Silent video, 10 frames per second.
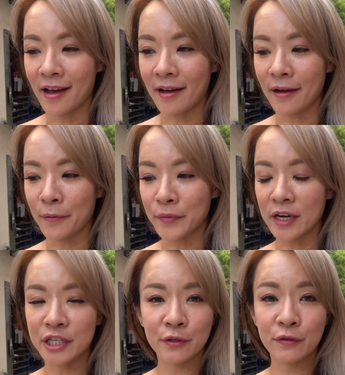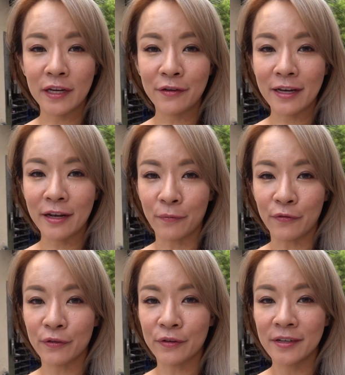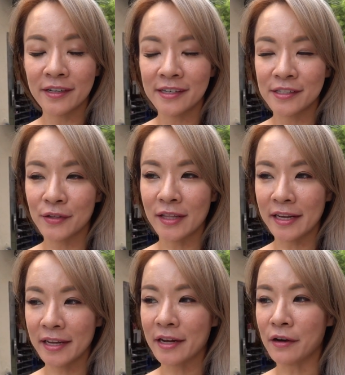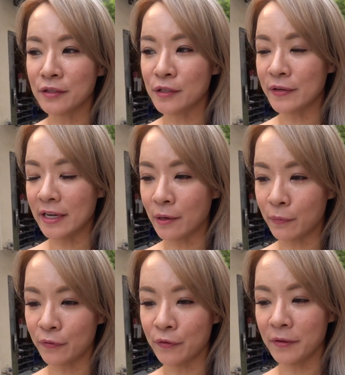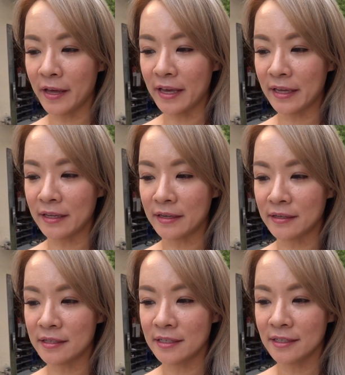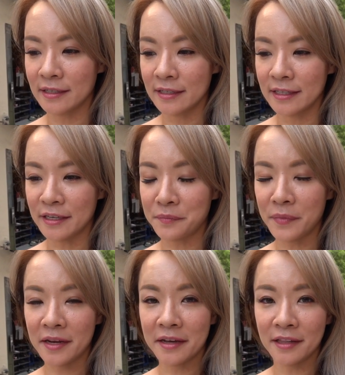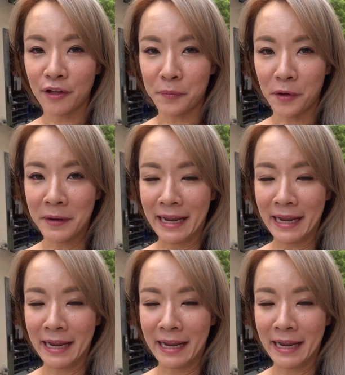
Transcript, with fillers: Um, yeah, she was really, really helpful. So the lady at the counter was really helpful and it made it a lot more